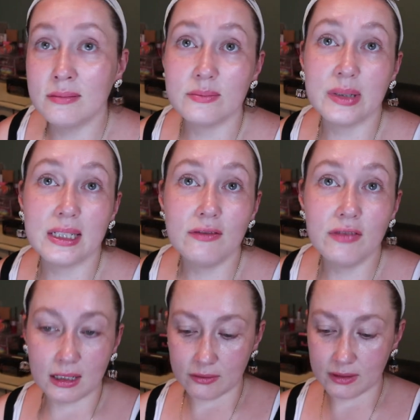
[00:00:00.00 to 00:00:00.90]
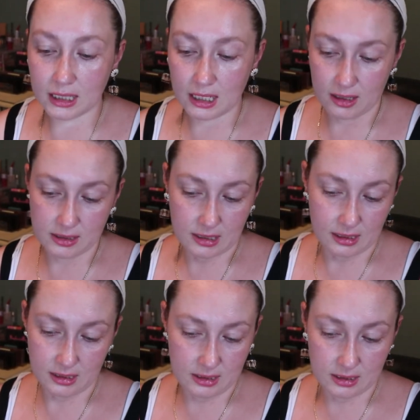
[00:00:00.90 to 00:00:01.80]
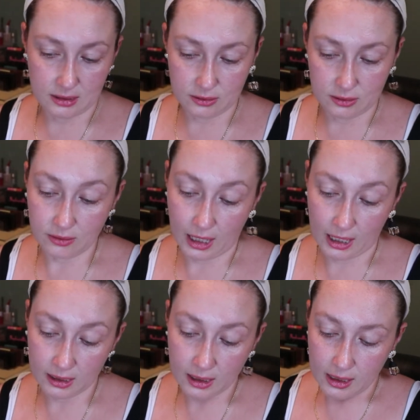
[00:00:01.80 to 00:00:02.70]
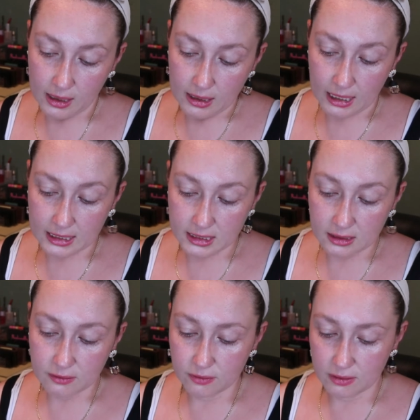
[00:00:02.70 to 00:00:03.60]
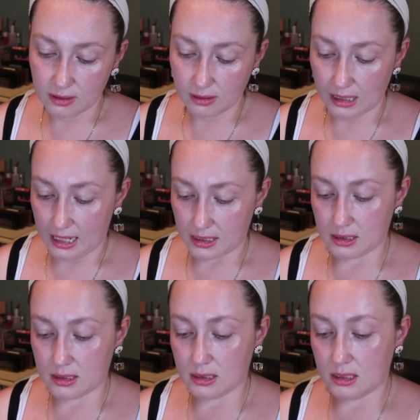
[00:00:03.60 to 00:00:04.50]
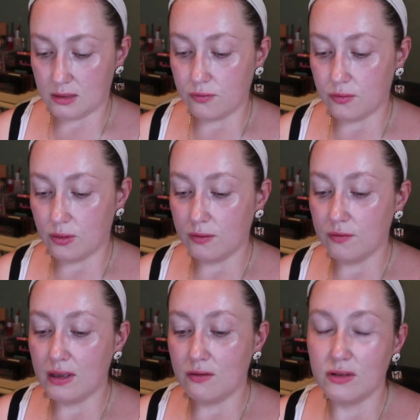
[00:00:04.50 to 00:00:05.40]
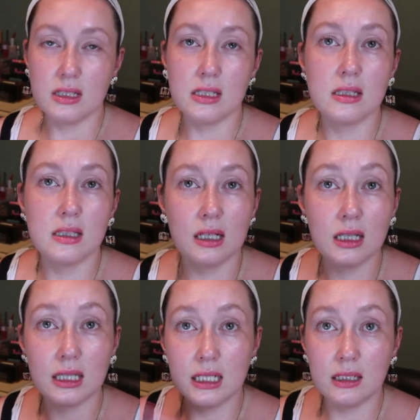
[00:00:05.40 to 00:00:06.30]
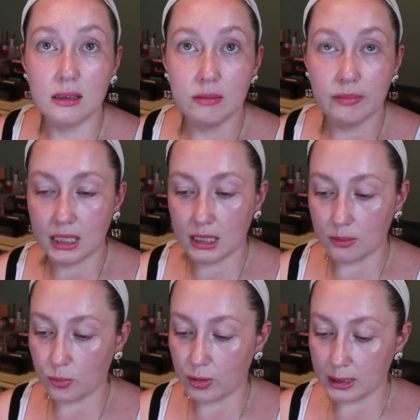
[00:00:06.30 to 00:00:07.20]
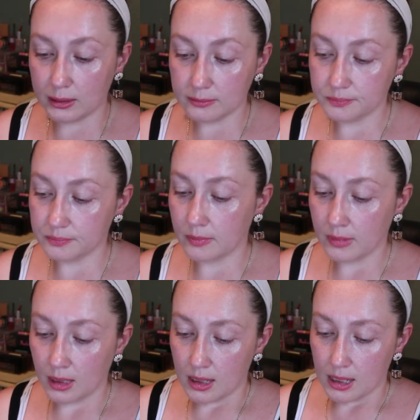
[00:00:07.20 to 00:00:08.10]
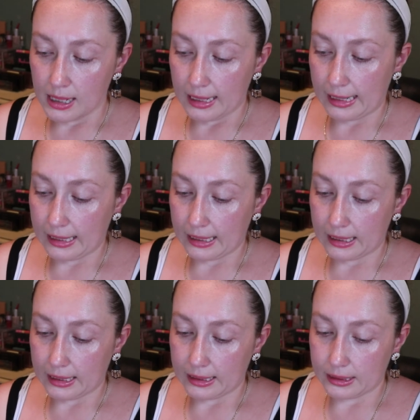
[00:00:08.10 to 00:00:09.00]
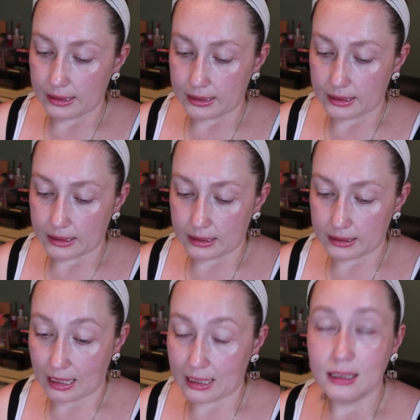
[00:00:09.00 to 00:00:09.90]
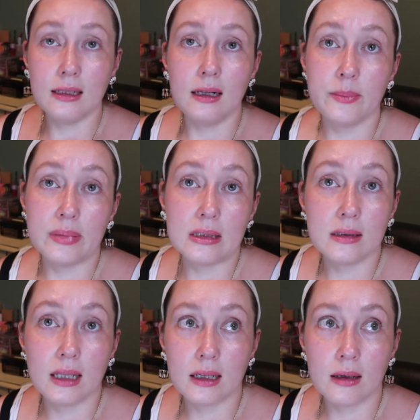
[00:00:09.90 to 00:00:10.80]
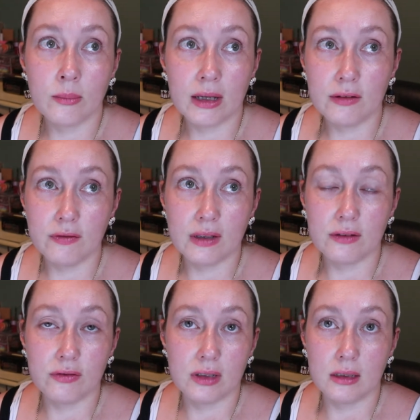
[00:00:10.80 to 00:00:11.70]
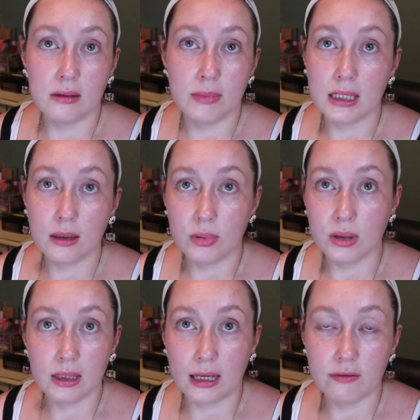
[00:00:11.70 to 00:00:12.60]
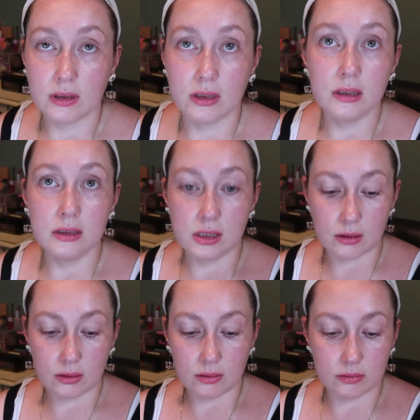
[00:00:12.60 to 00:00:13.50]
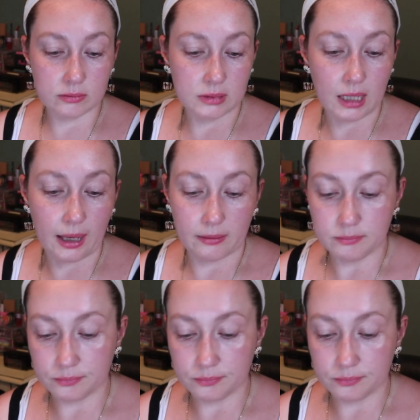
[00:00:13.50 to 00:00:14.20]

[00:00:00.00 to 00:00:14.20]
but if anyone cares, I could still do that. I did it for the last Sephora favorites, the clean makeup one, and that ended up being like my favorite makeup look ever. So yeah,